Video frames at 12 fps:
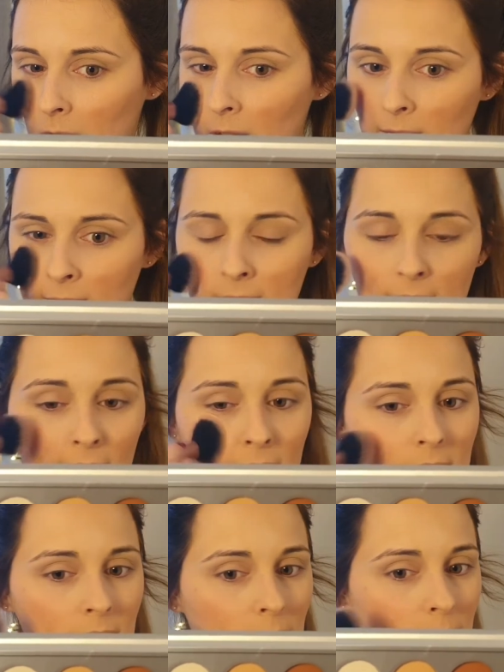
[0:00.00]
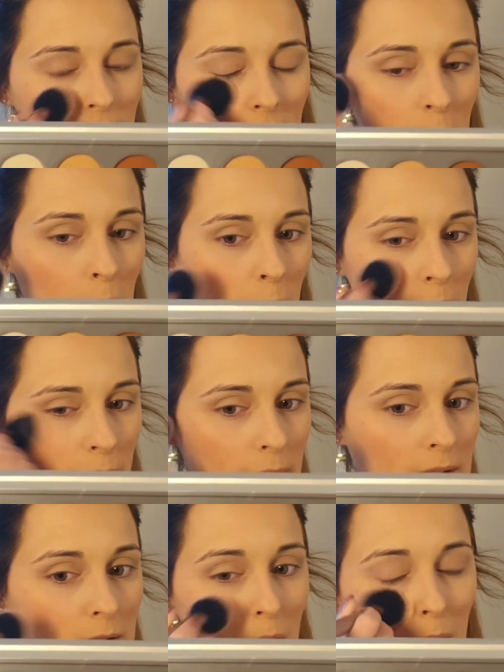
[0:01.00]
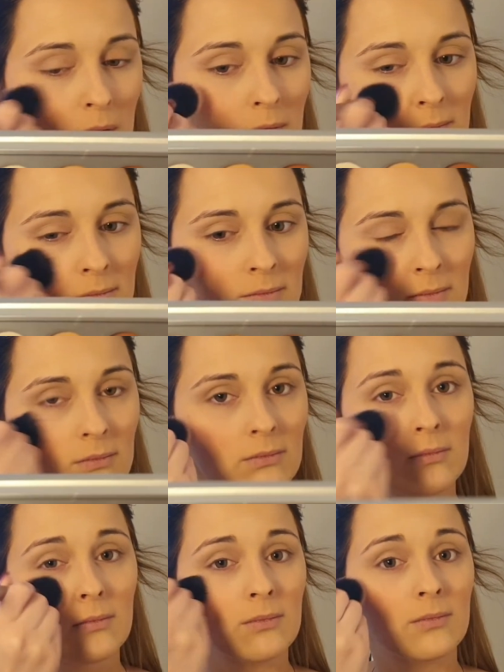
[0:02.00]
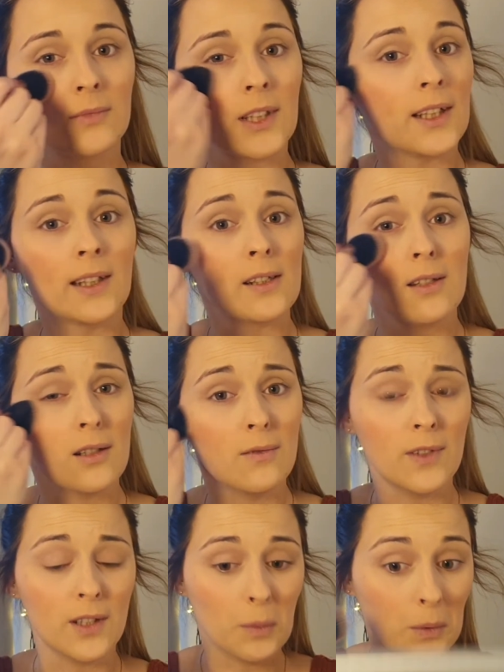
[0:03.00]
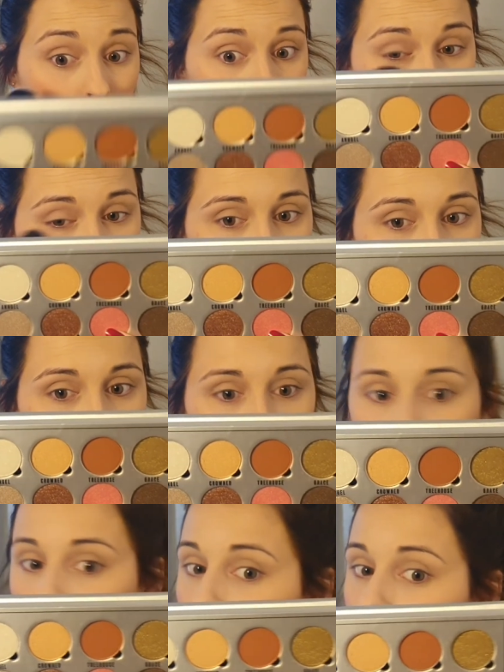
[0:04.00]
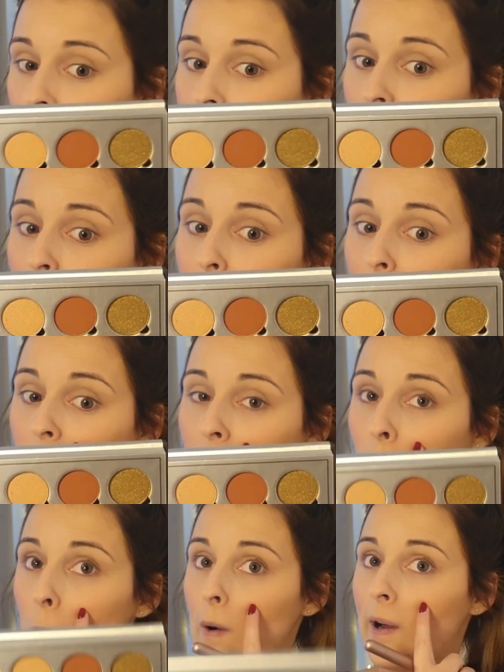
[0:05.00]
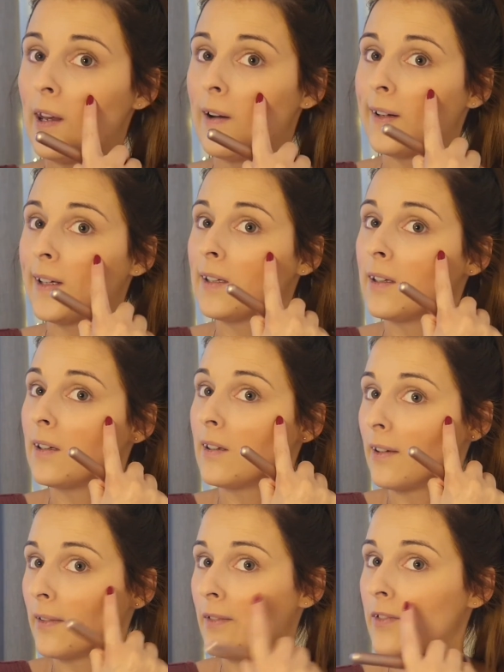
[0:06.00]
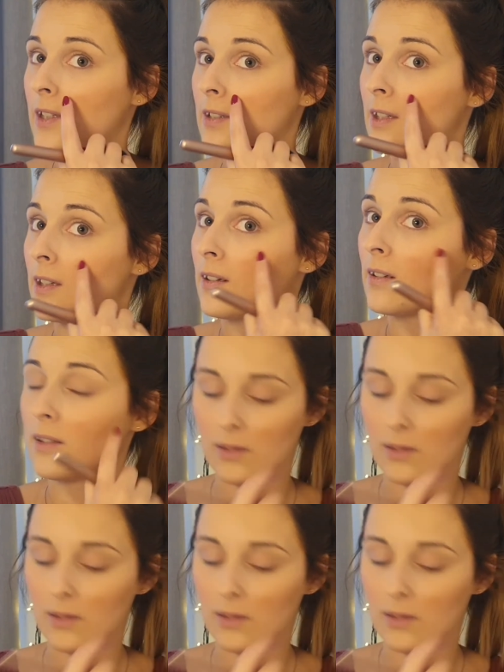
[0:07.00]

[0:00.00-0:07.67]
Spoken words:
For saying it's invisible though, it's not, it isn't invisible. Like it's gave me like a white line. Don't know if you can see it.